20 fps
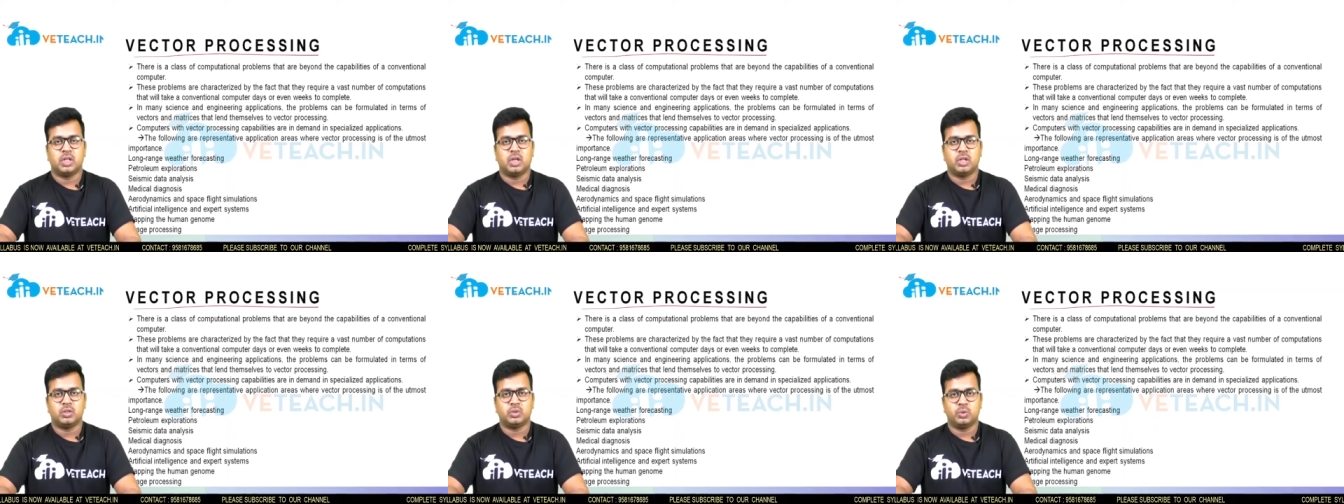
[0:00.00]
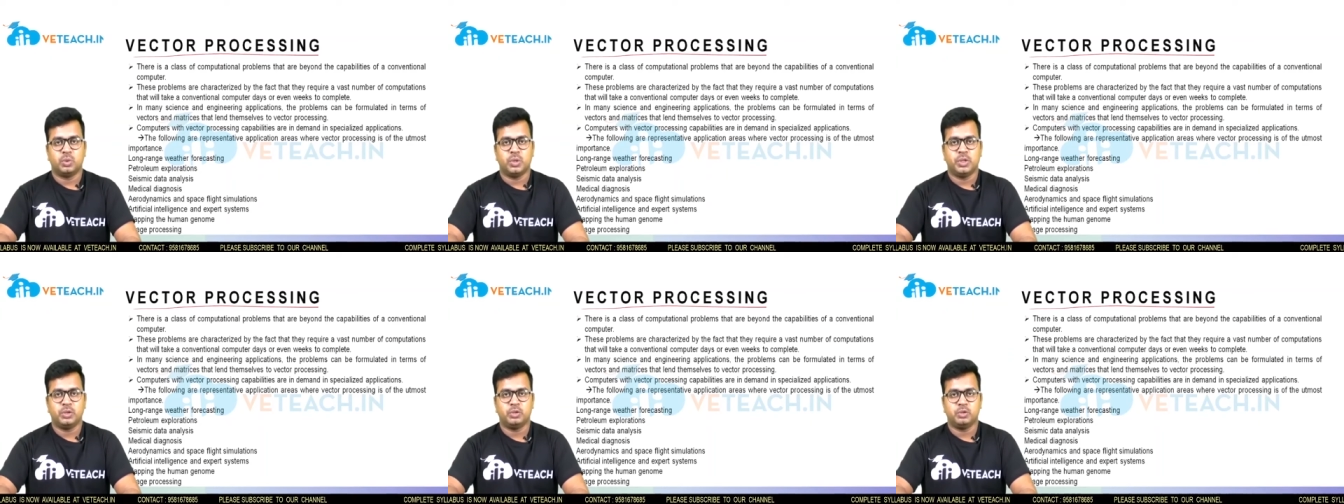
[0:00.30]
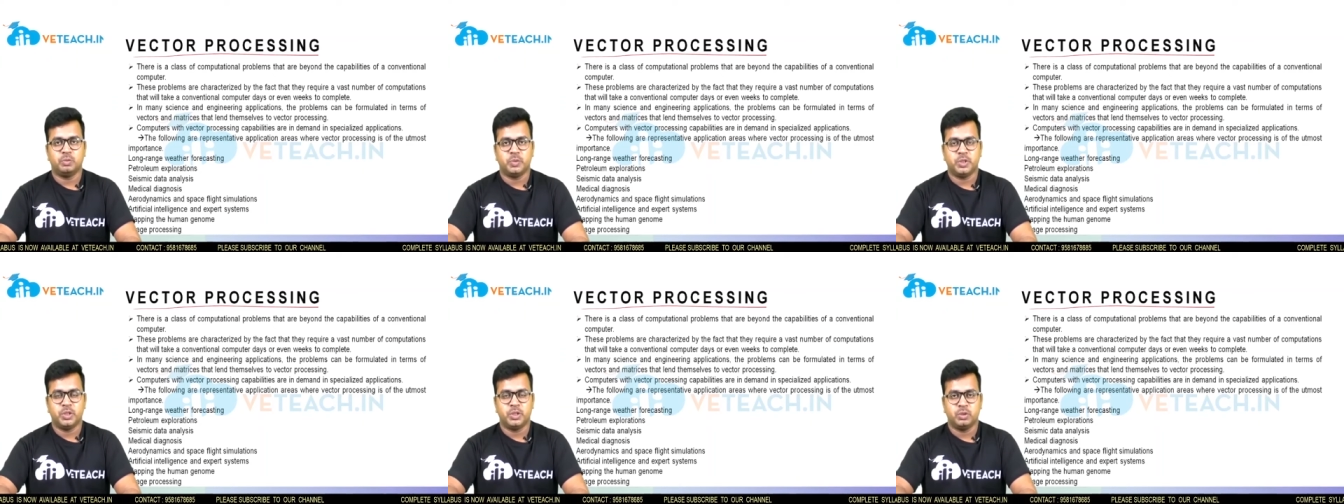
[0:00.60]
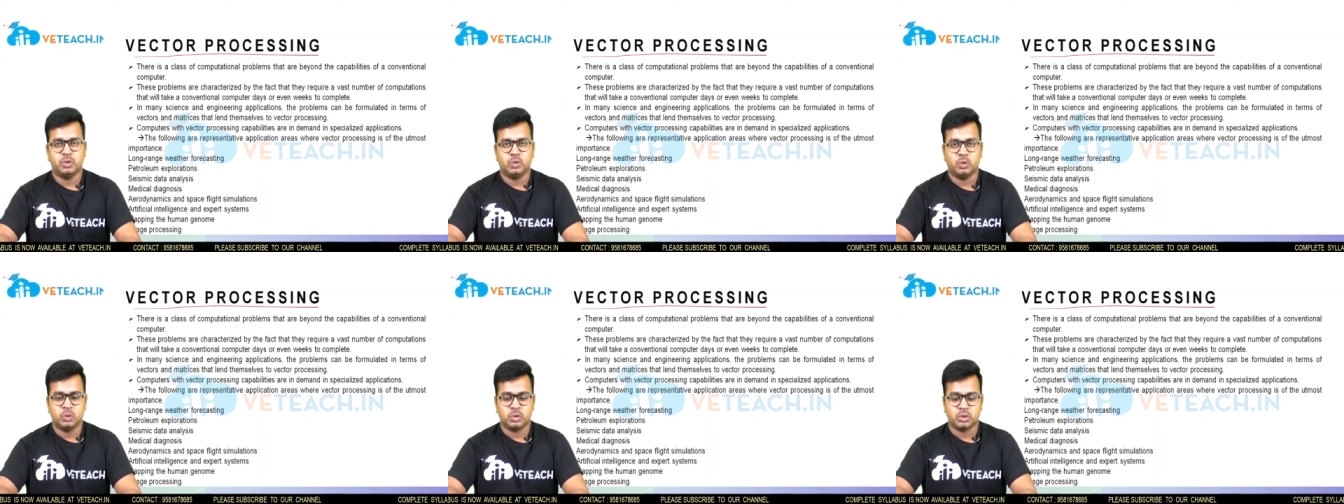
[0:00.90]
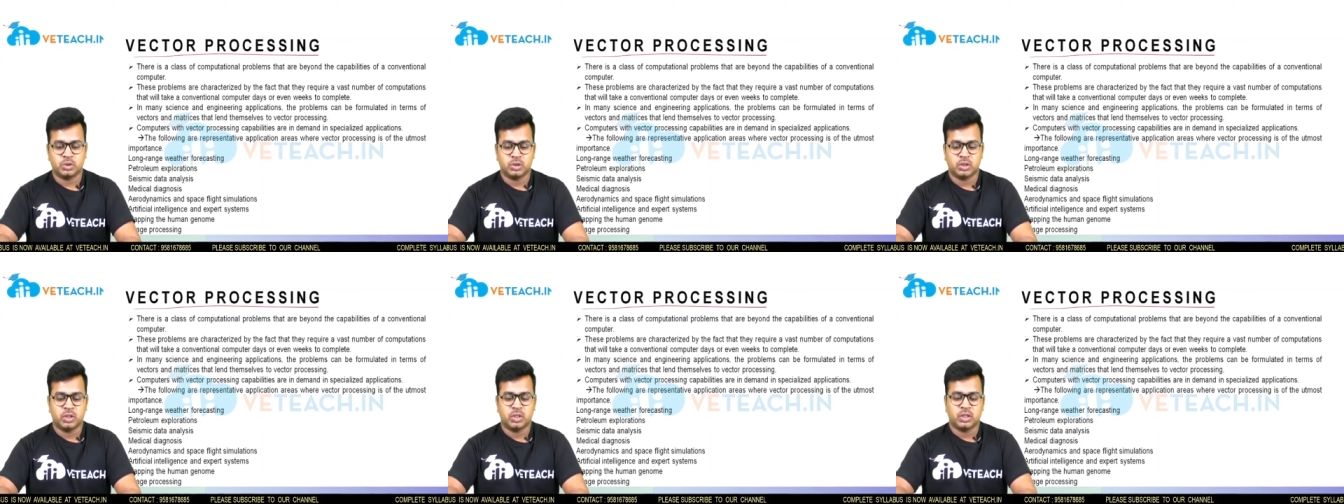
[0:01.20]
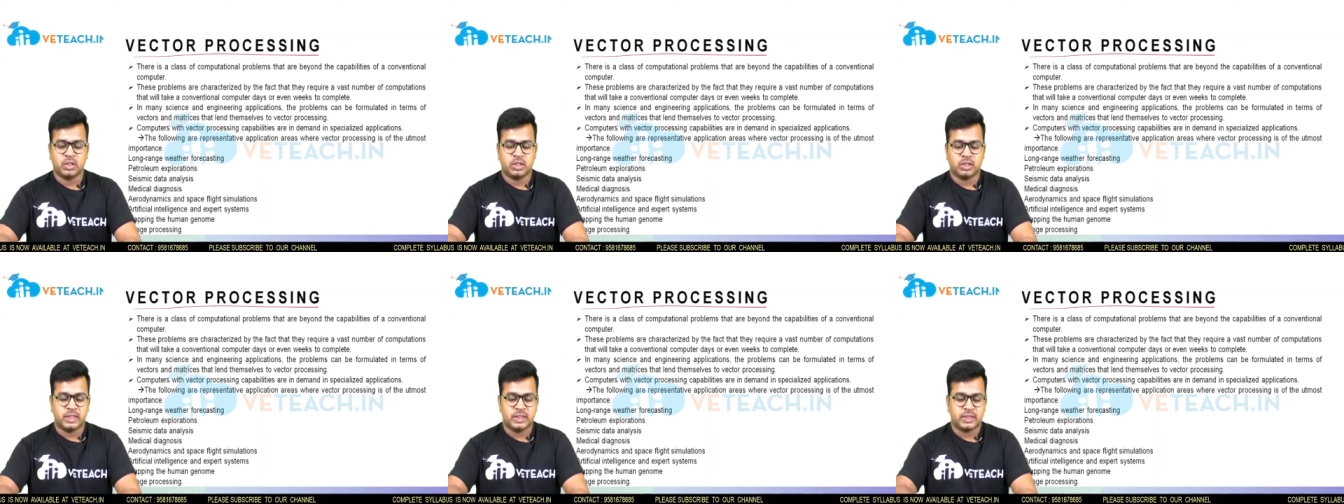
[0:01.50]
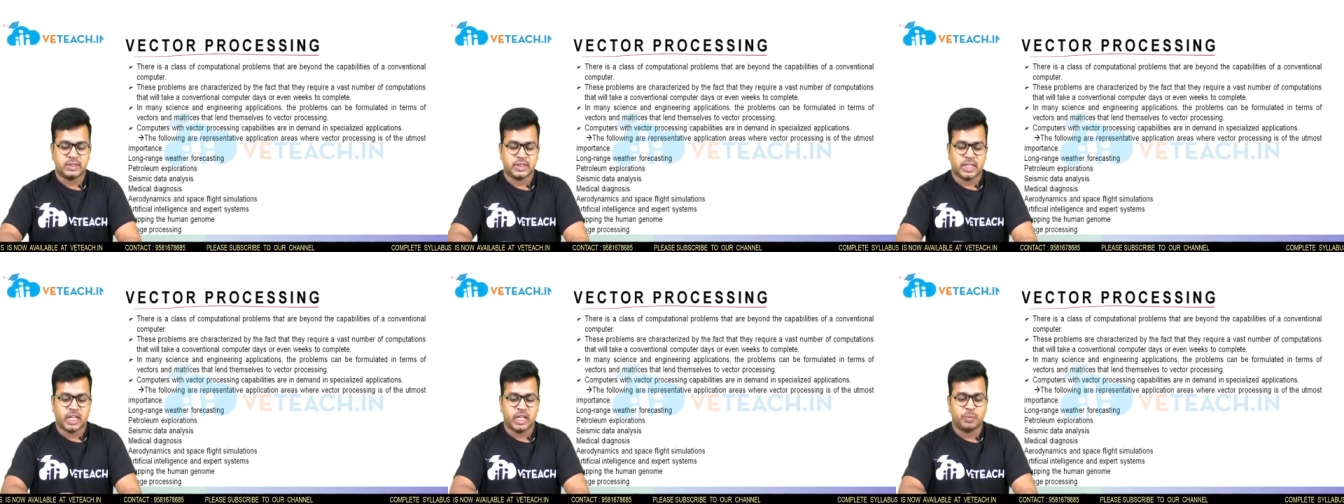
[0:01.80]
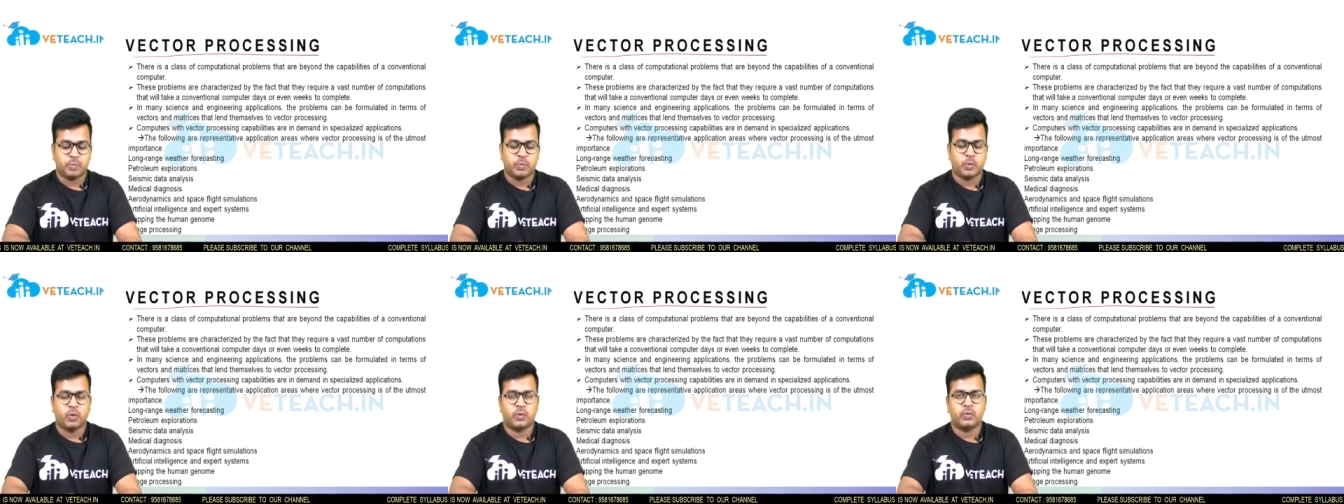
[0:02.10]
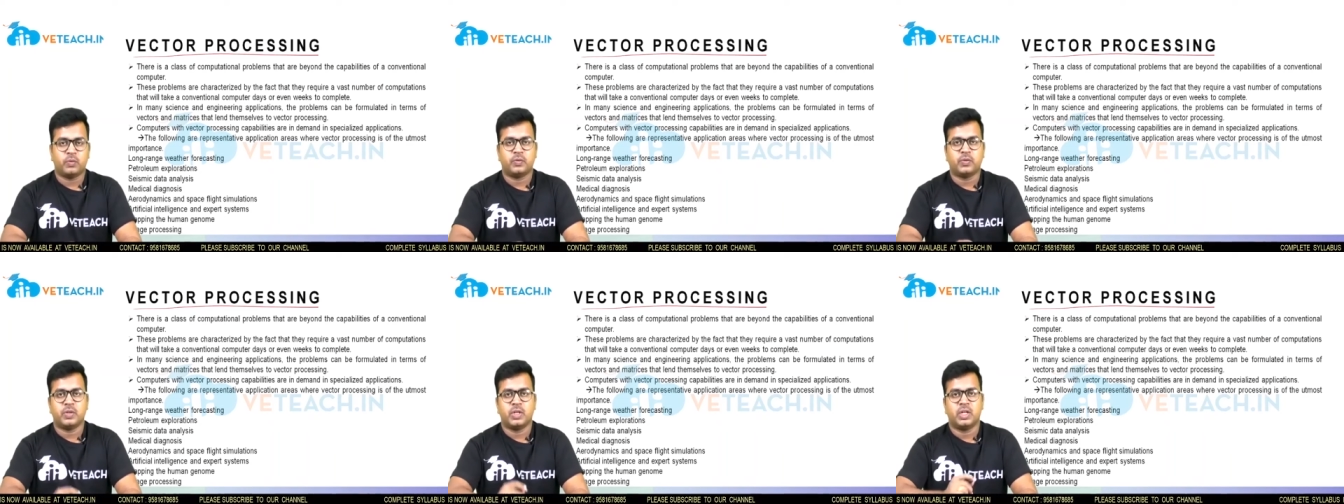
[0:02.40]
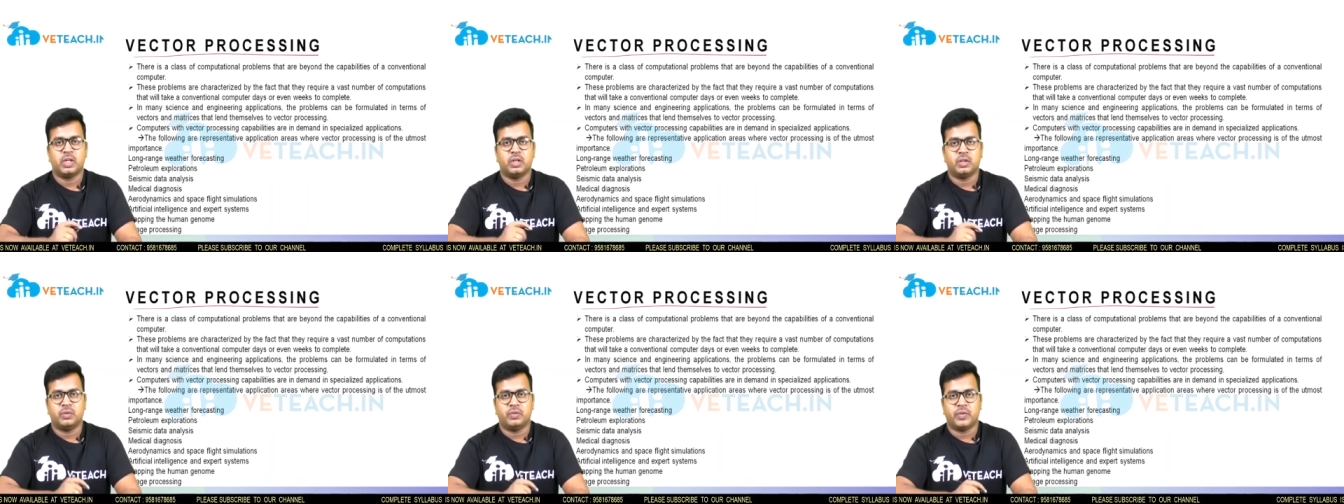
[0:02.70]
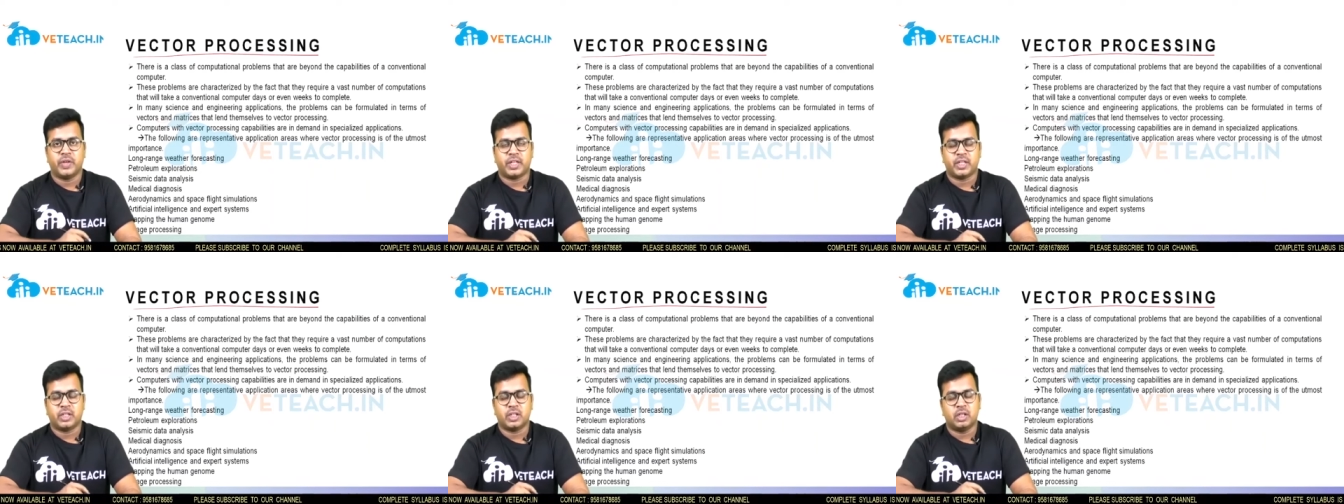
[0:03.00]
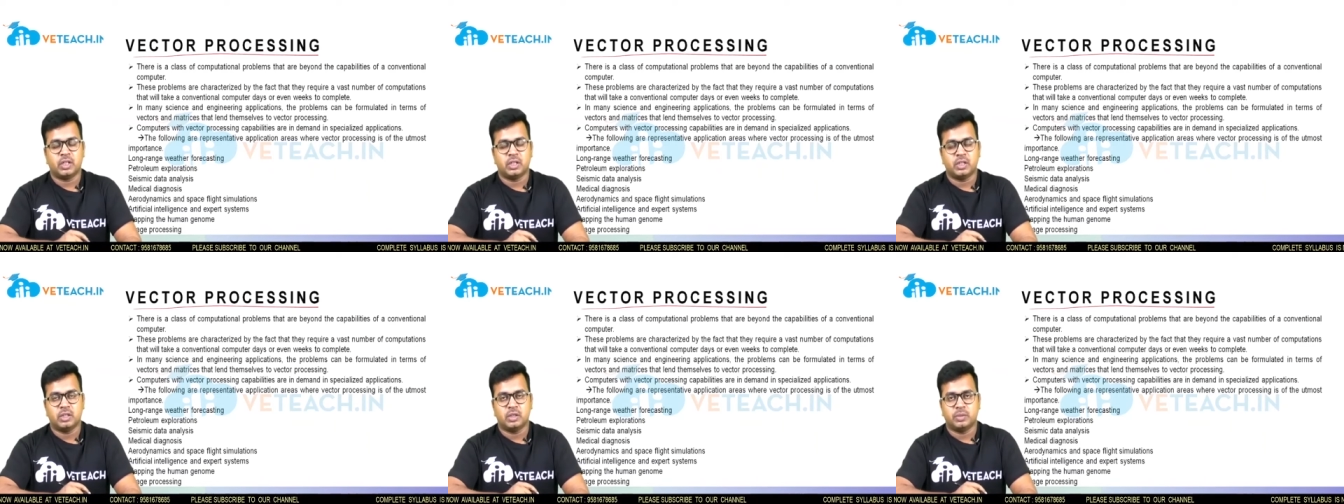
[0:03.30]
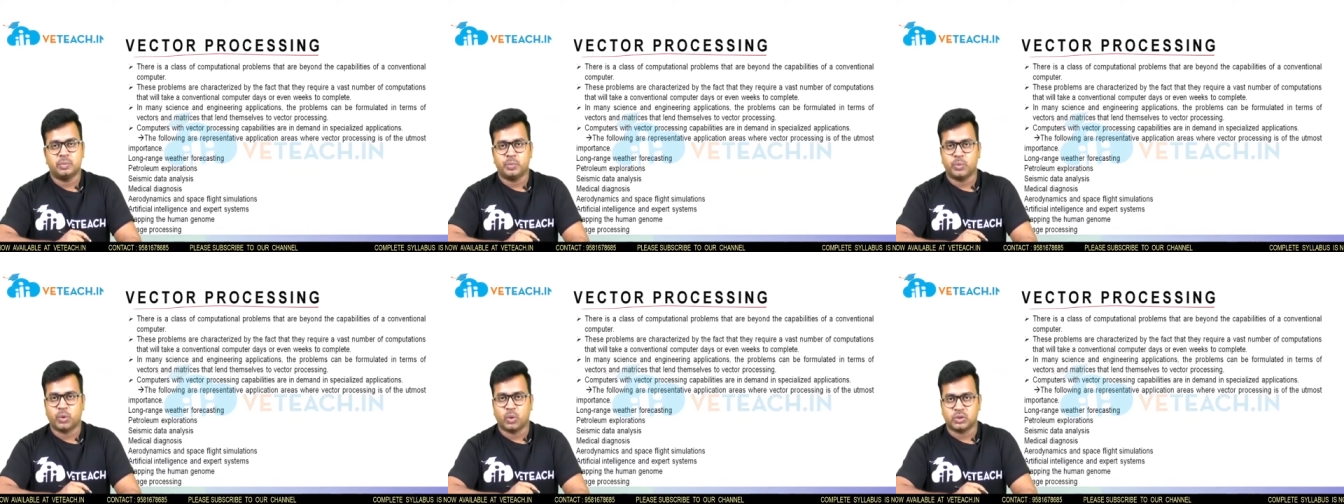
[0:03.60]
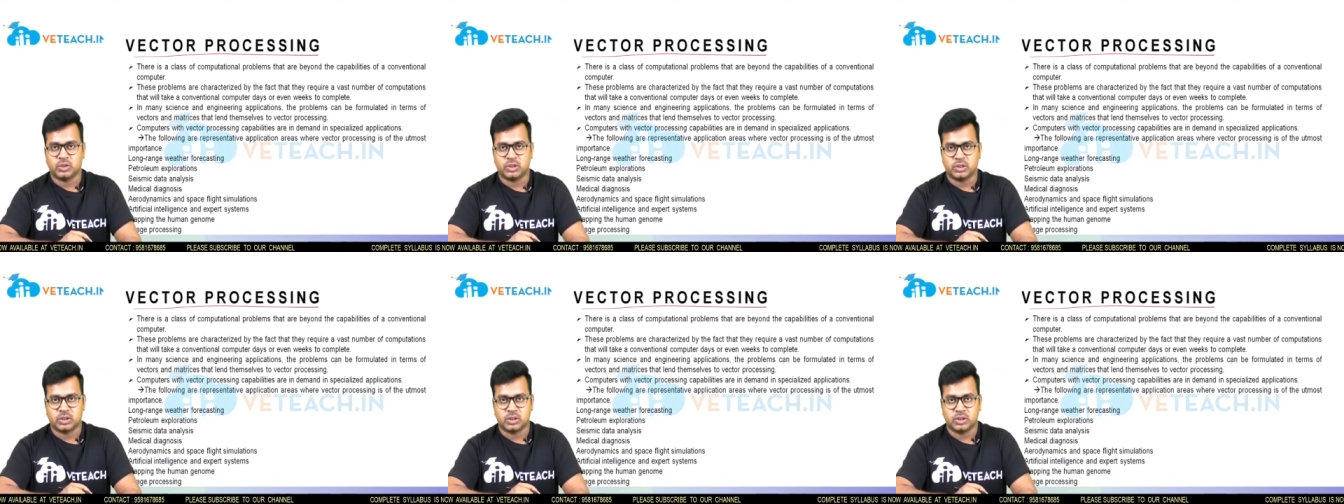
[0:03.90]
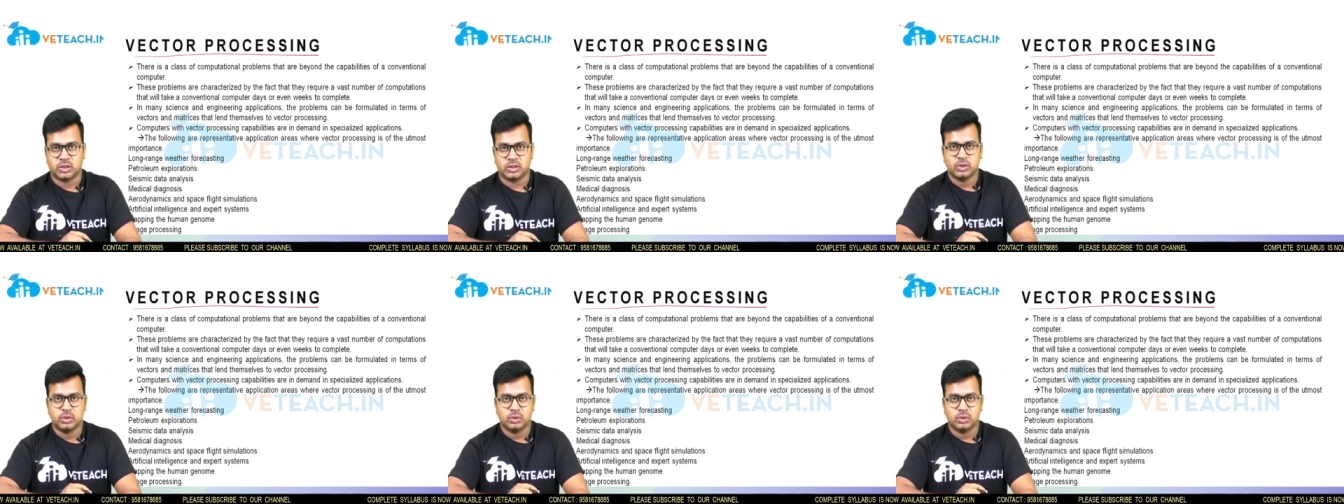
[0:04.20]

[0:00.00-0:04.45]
are going to be used this type of vector processing.